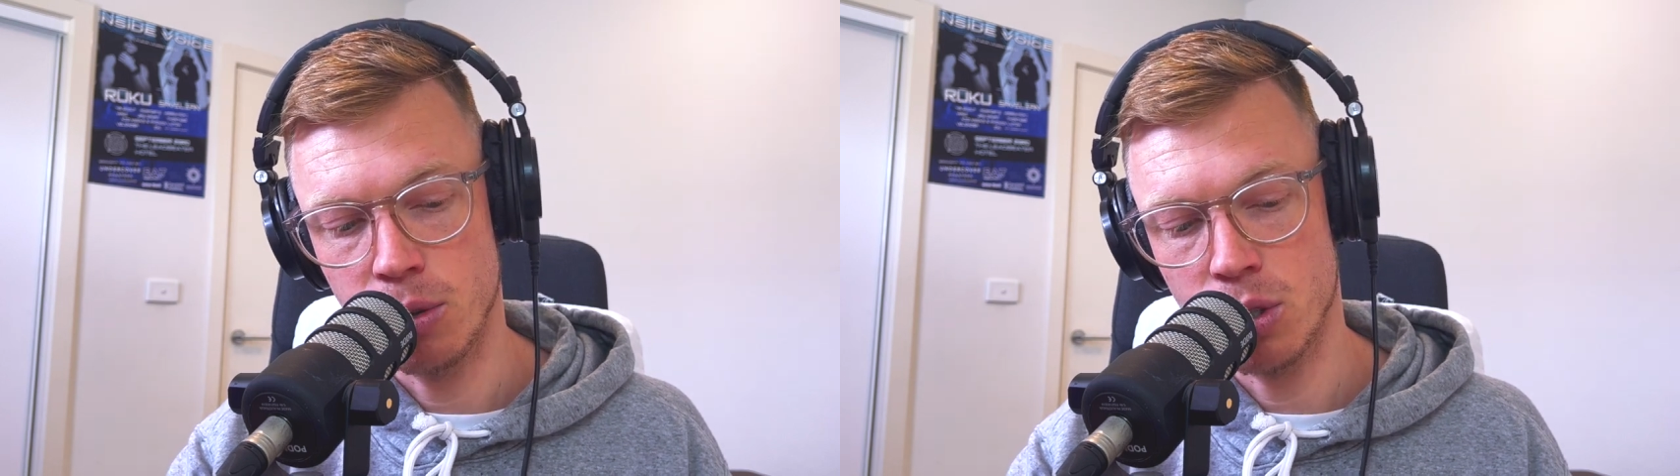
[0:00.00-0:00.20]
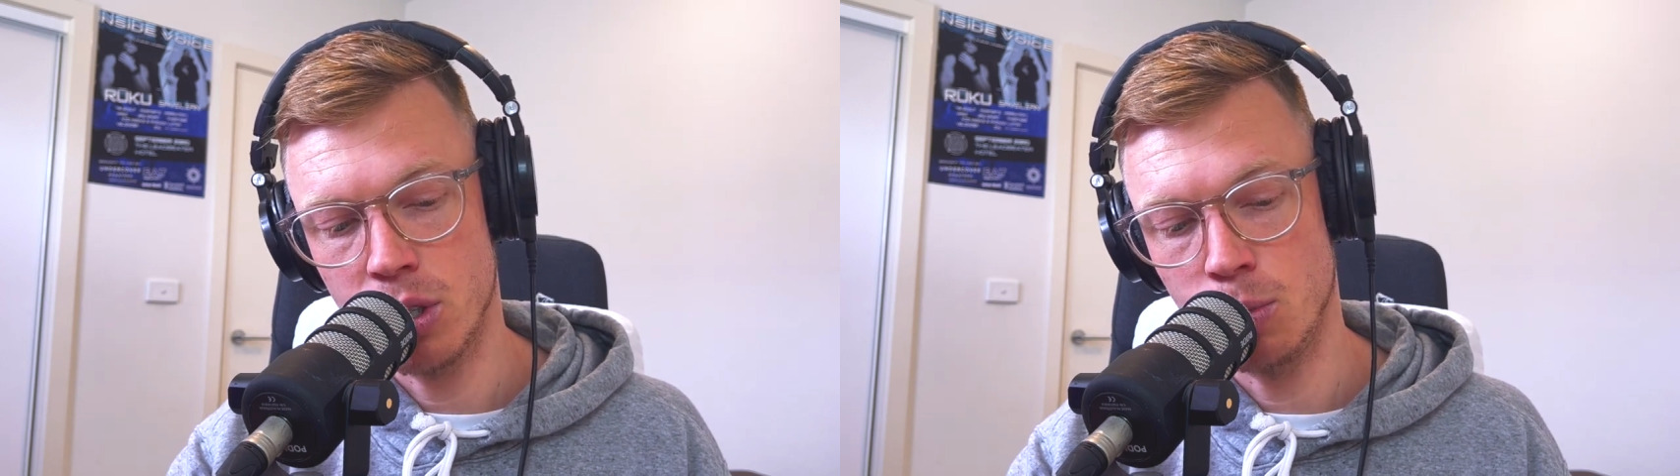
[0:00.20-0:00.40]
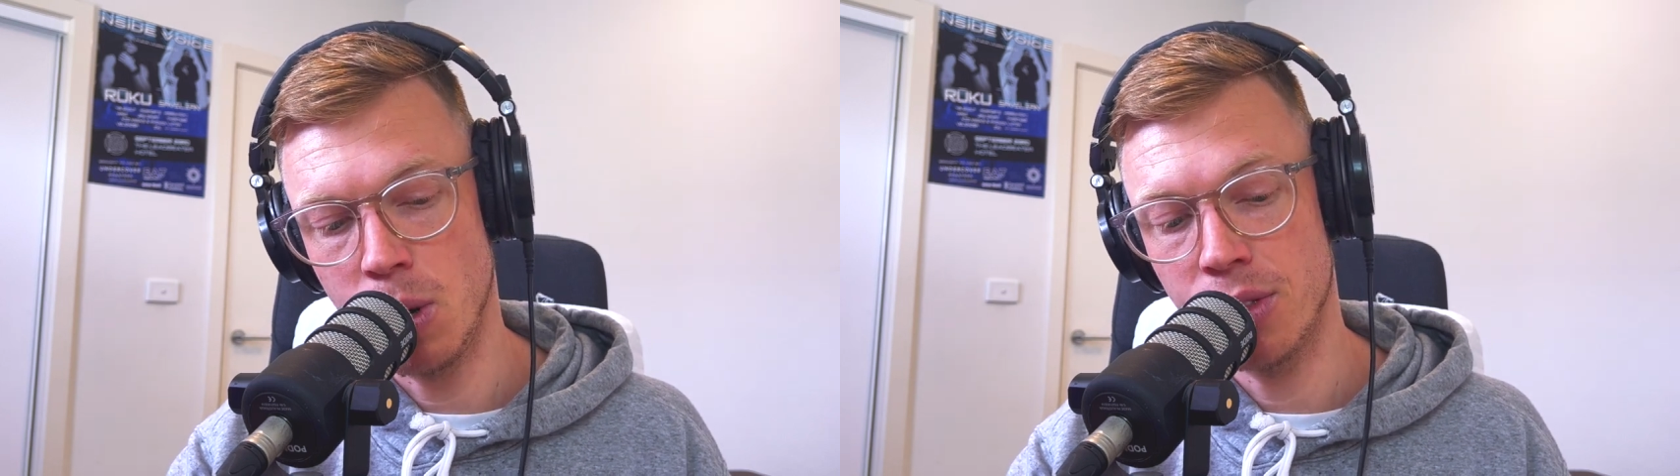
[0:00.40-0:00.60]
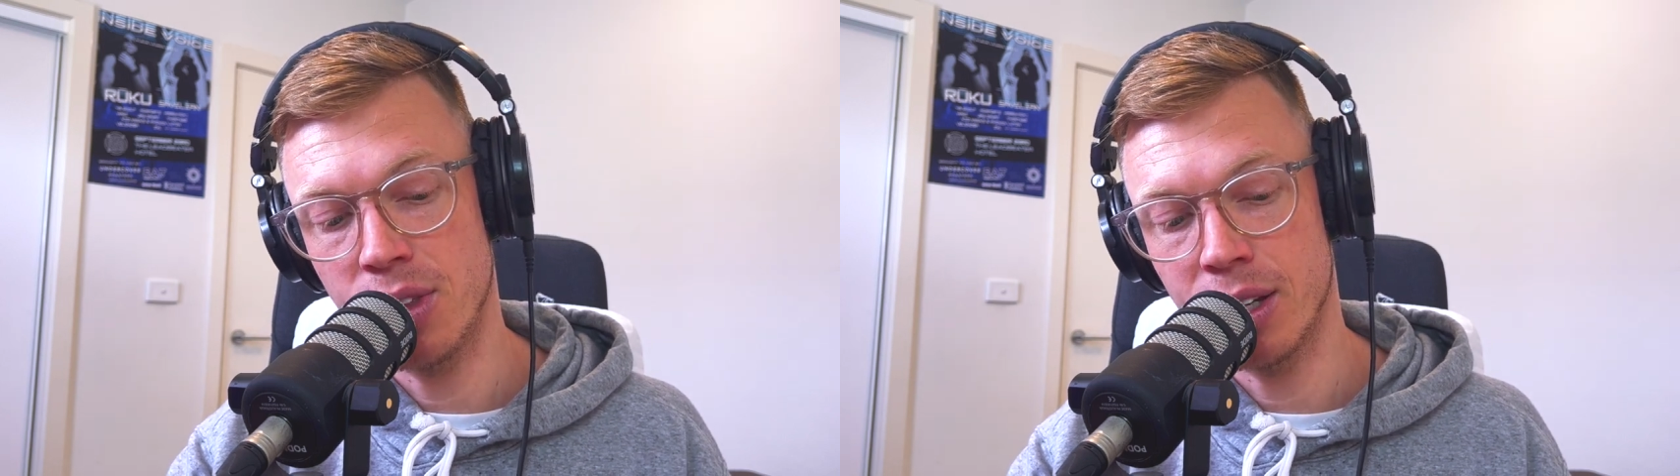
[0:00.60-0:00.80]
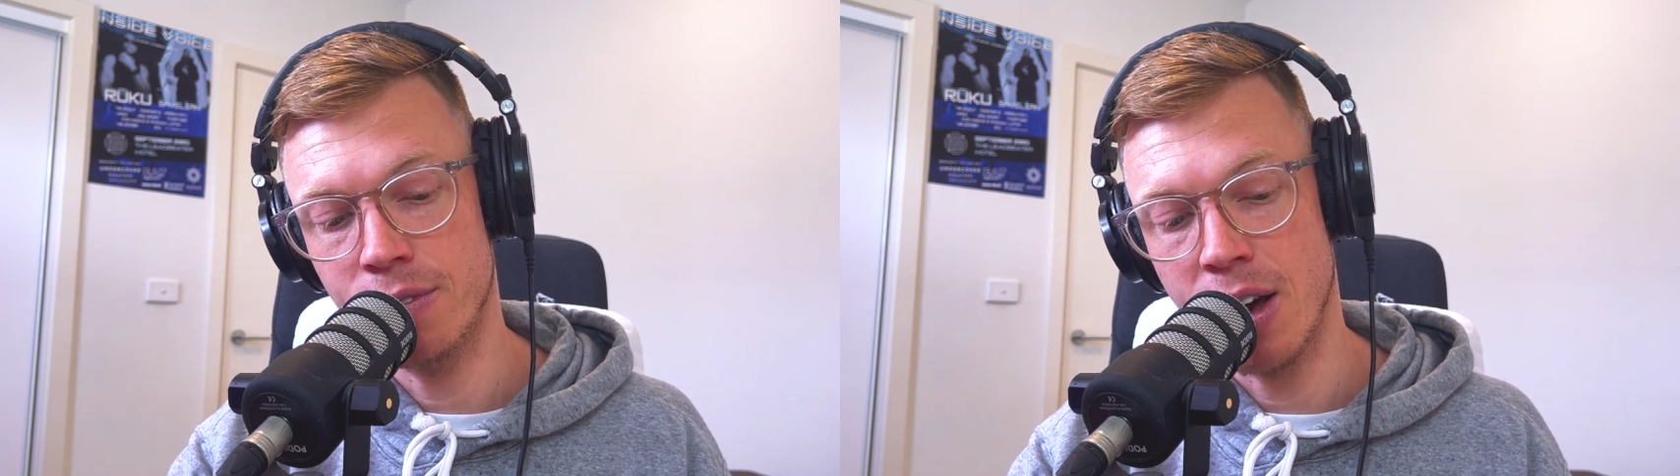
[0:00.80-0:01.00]
is only one
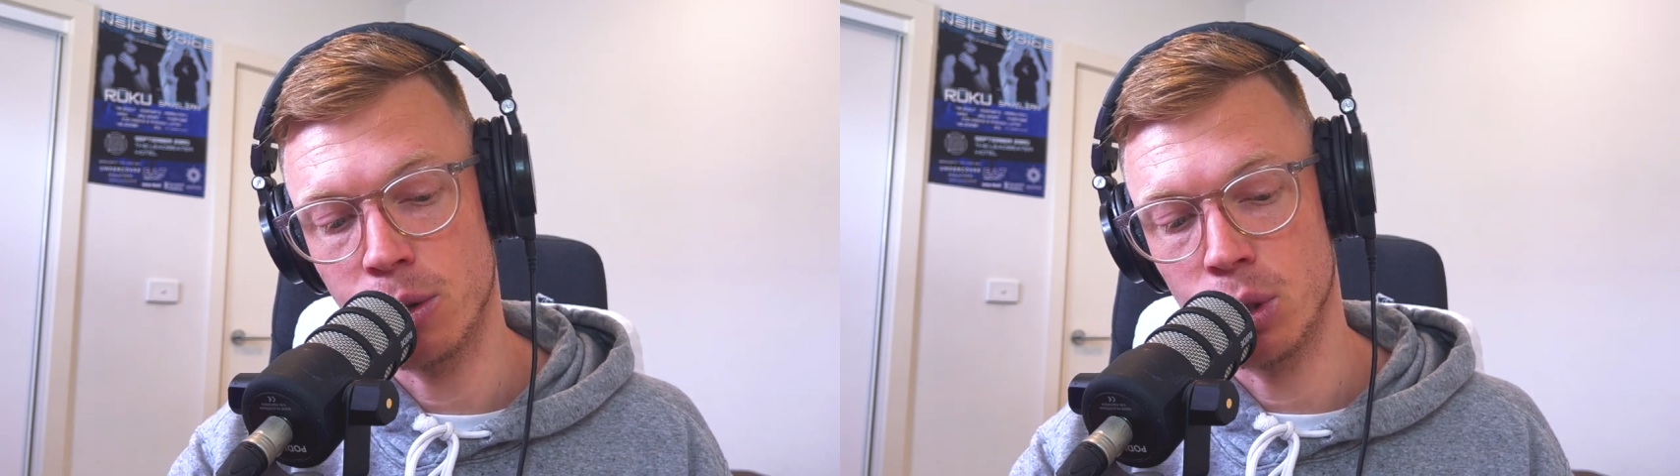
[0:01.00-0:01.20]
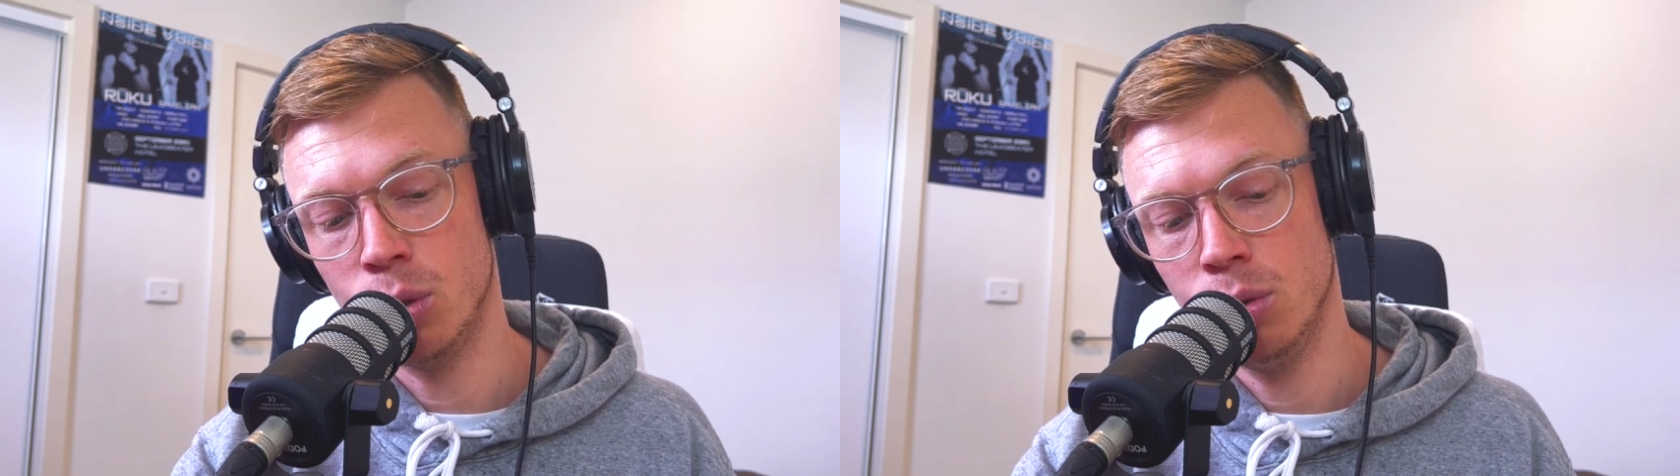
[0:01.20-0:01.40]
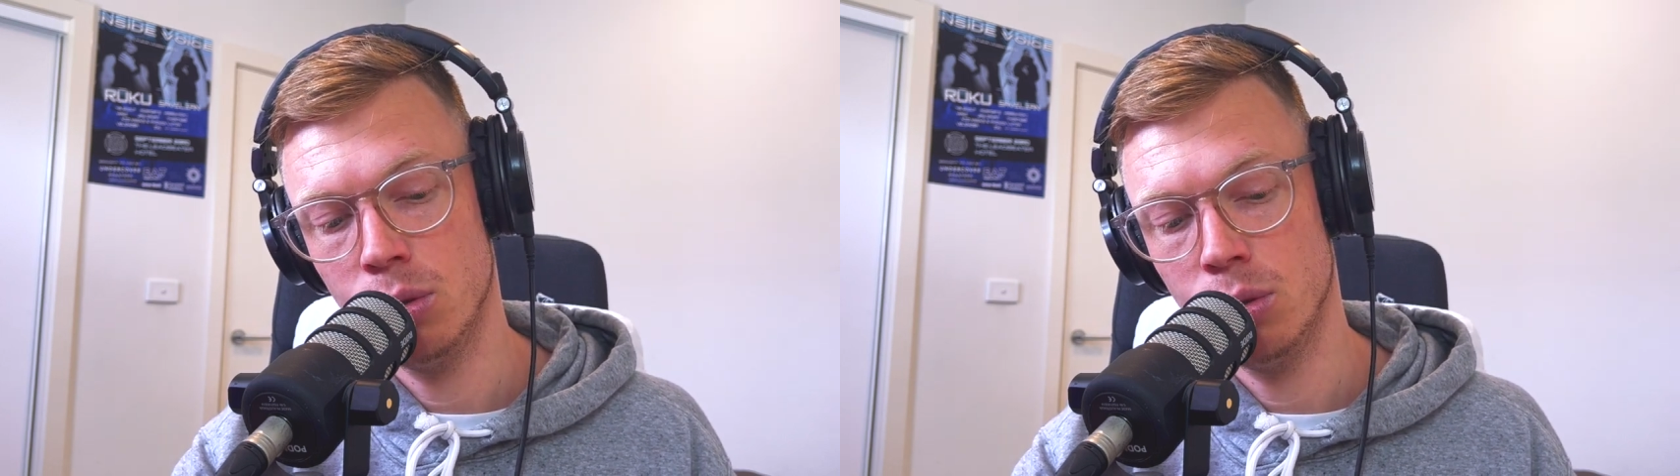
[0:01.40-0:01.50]
thing of value